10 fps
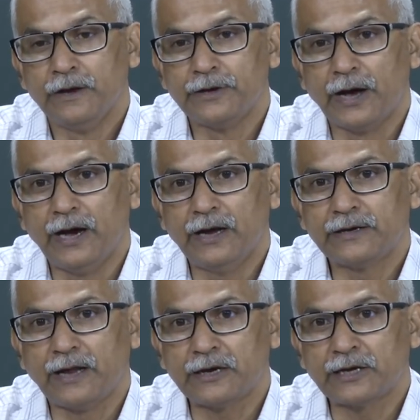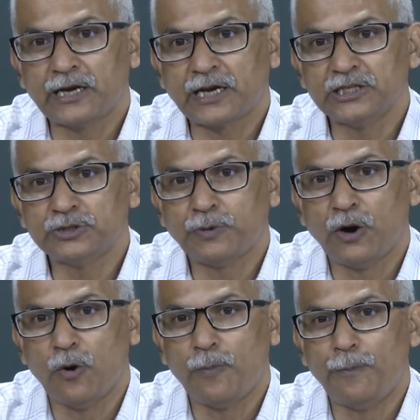the data transfer
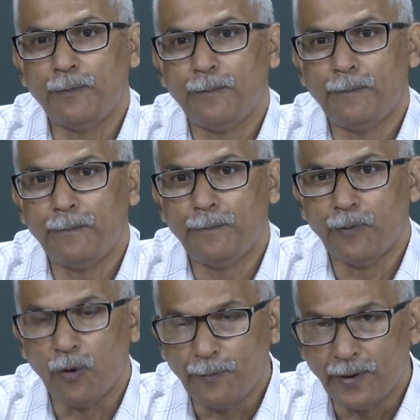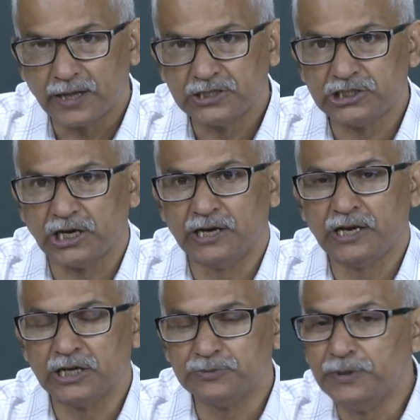op operation
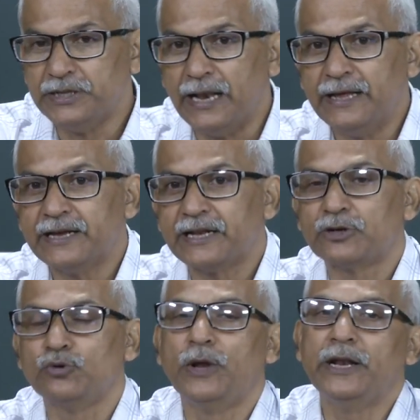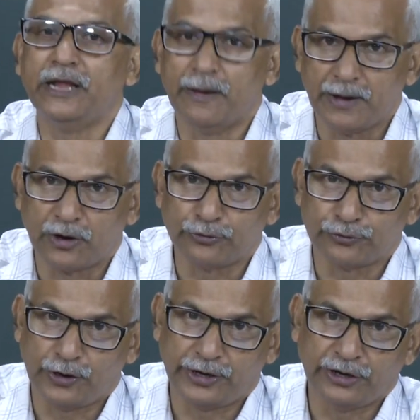has been delegated to the DMA
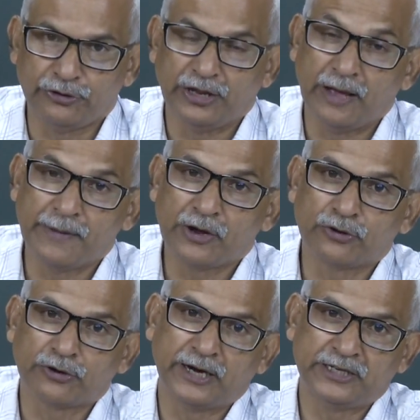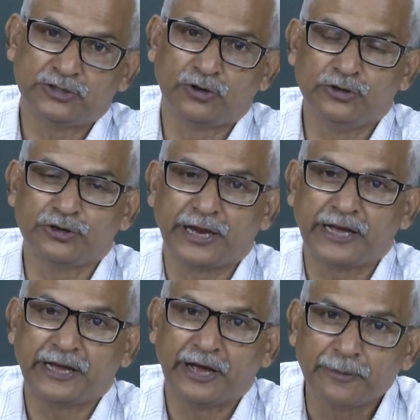controller. Now, DMA controller is going to
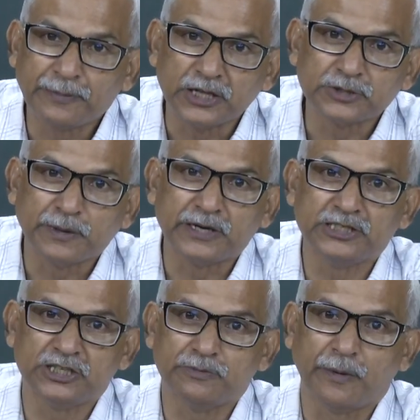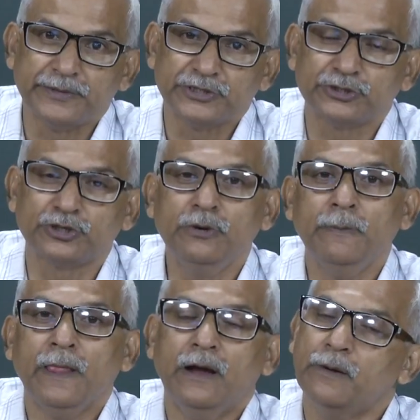take care of transfer this information. So,
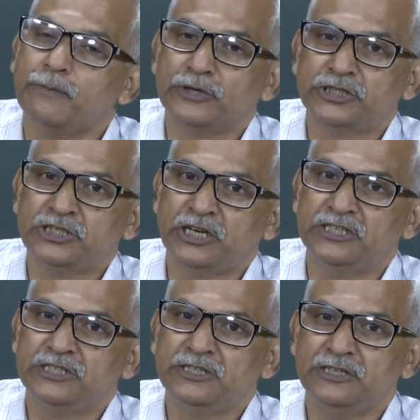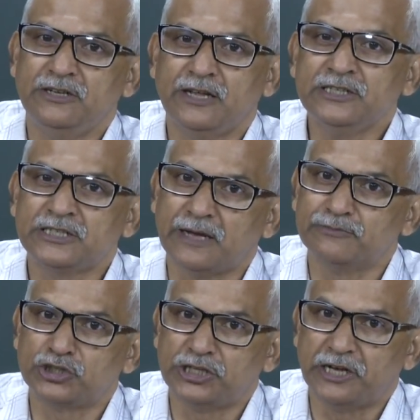processor is in the same
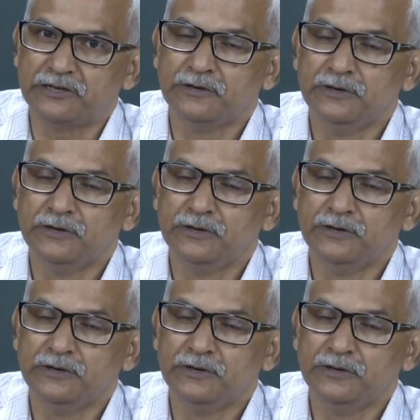state